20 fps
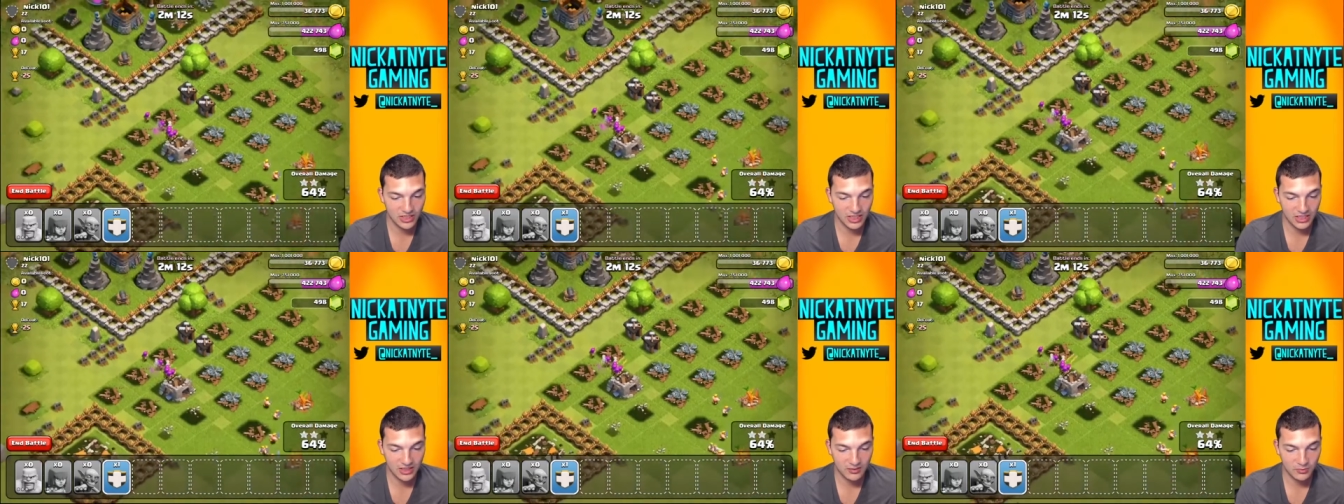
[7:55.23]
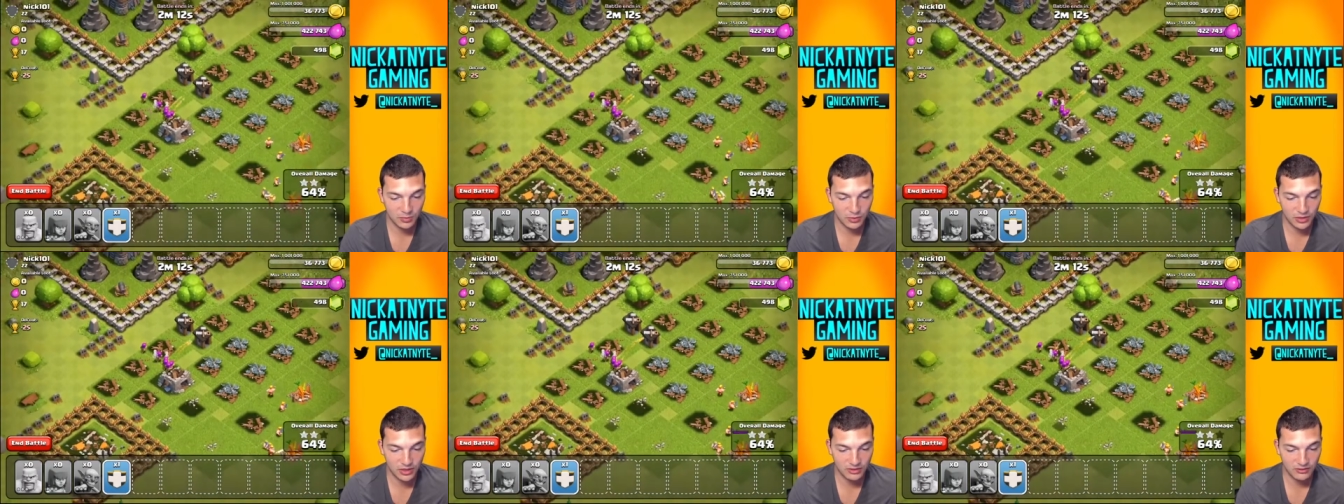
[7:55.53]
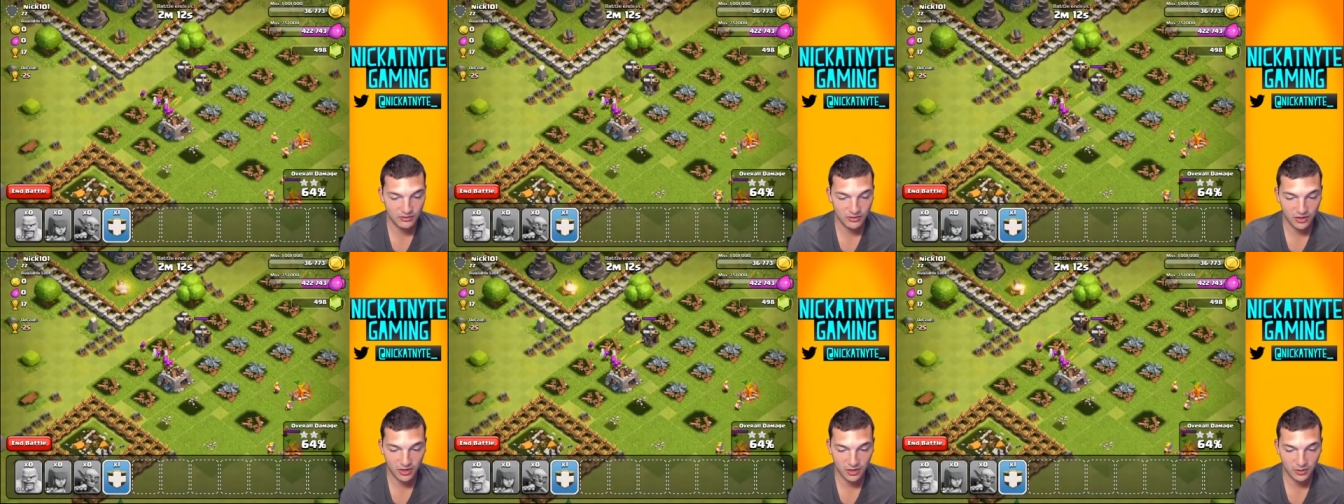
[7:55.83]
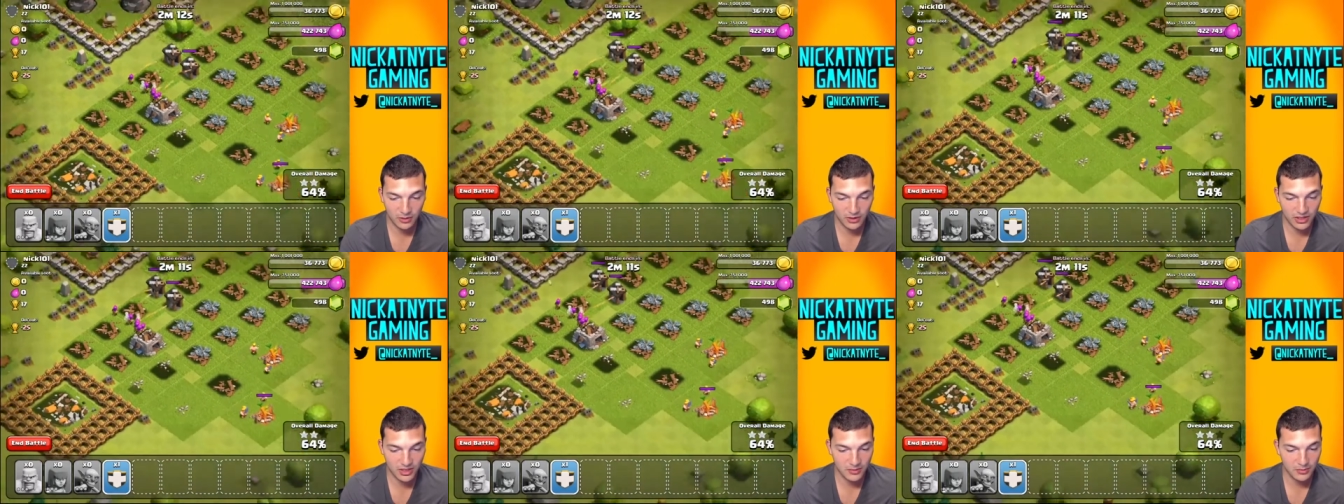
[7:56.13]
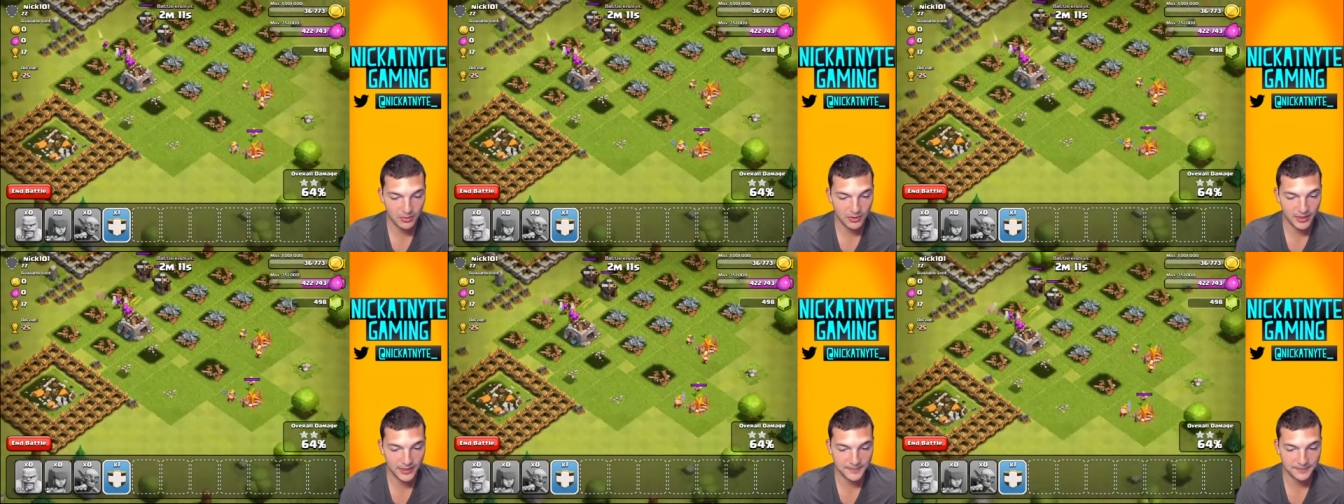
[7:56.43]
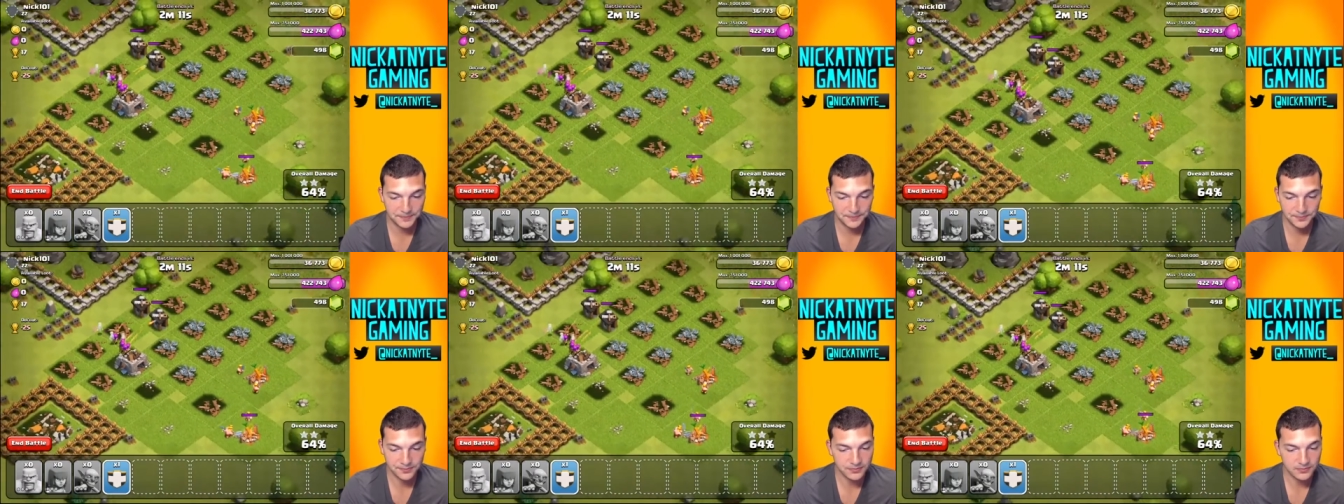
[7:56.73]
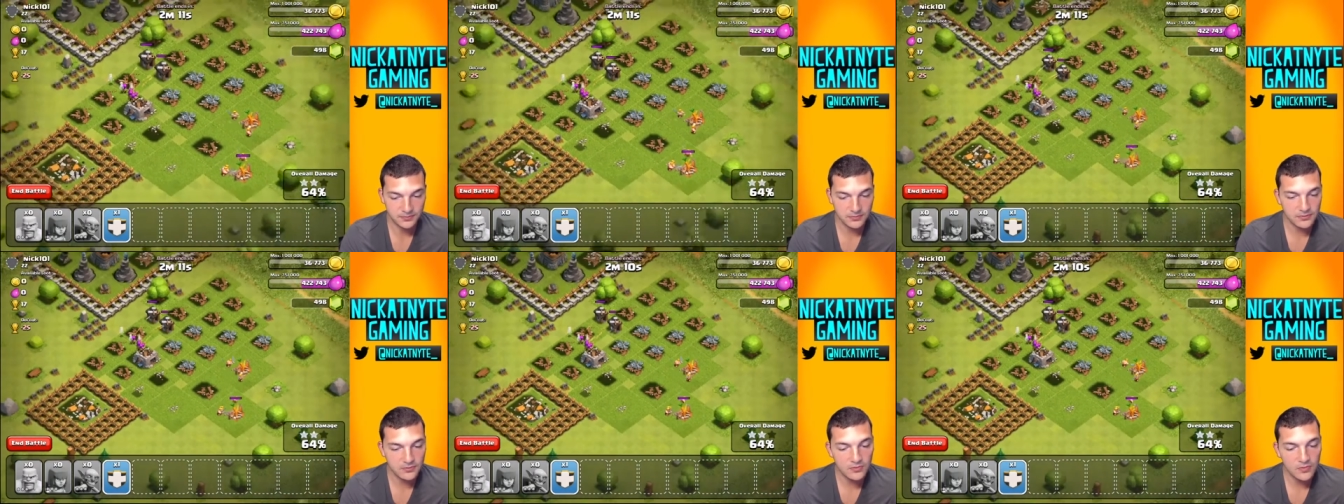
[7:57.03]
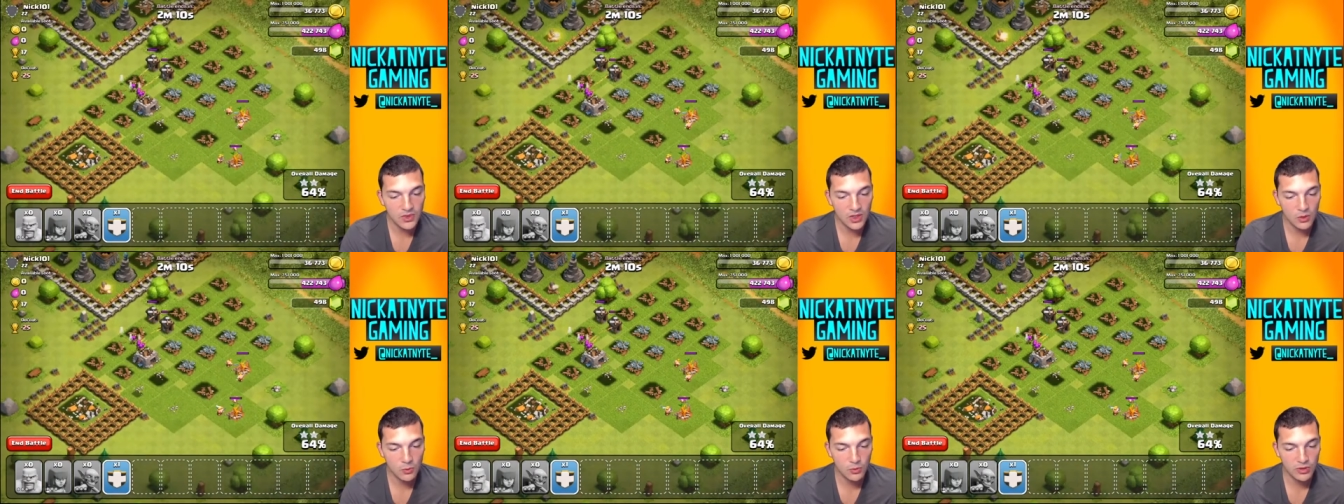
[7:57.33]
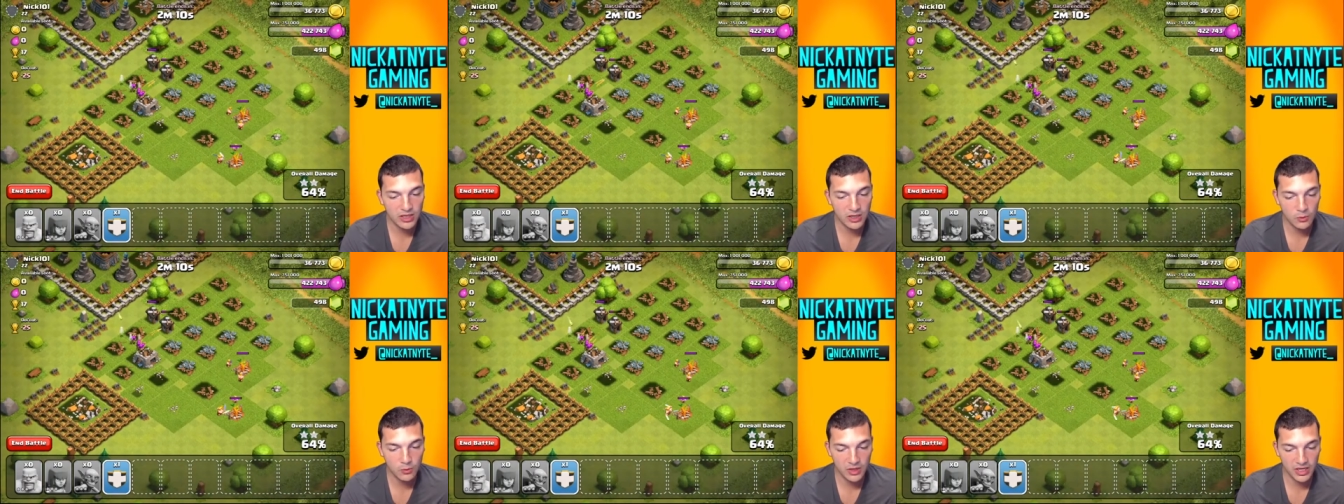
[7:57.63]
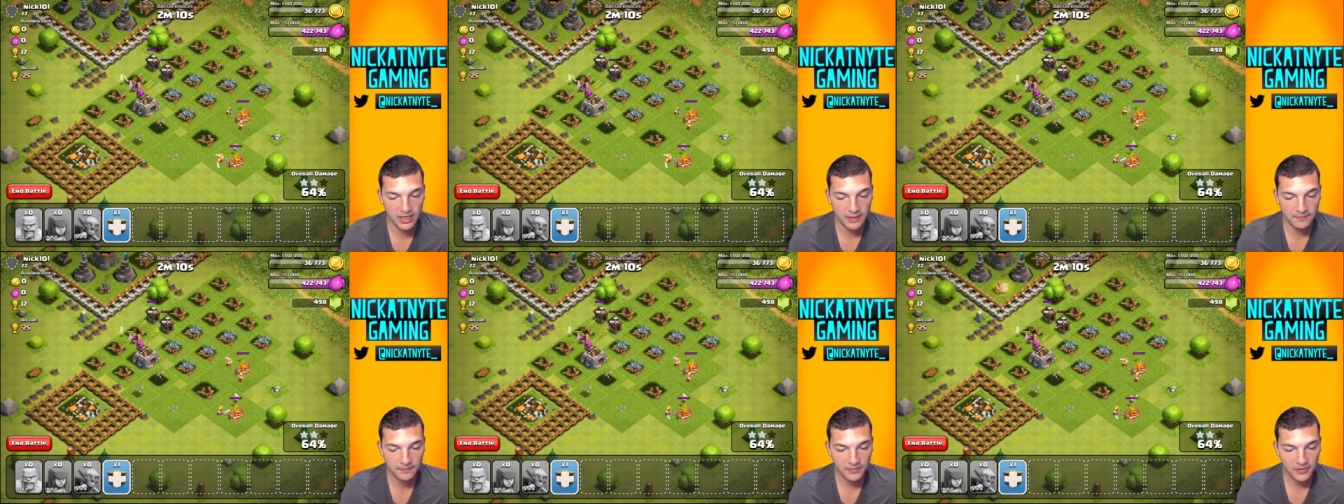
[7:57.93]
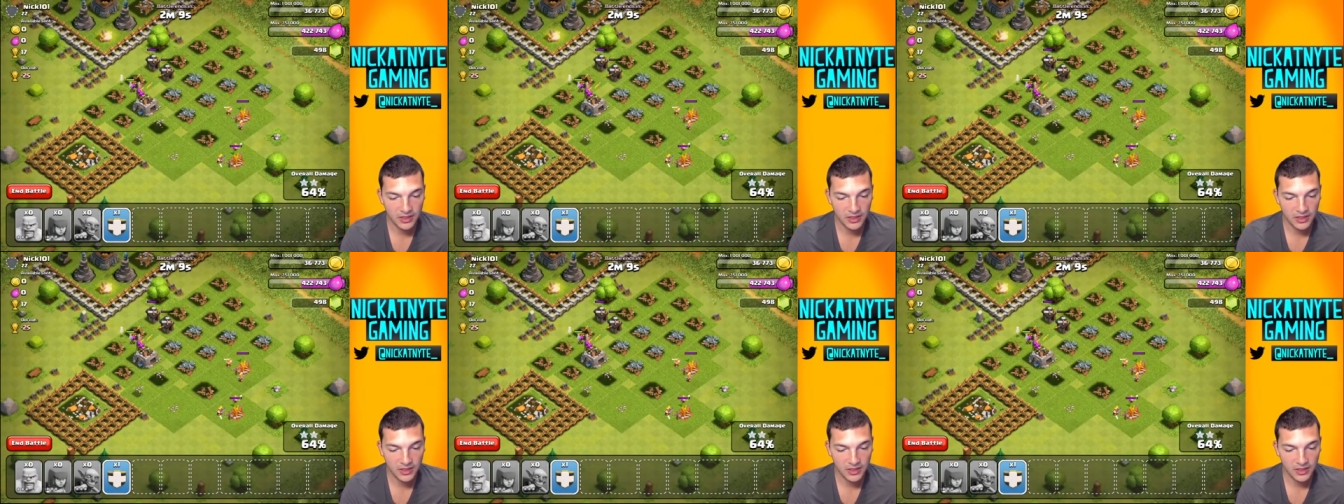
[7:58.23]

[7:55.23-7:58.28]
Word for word: get pretty far with it, but we could wait.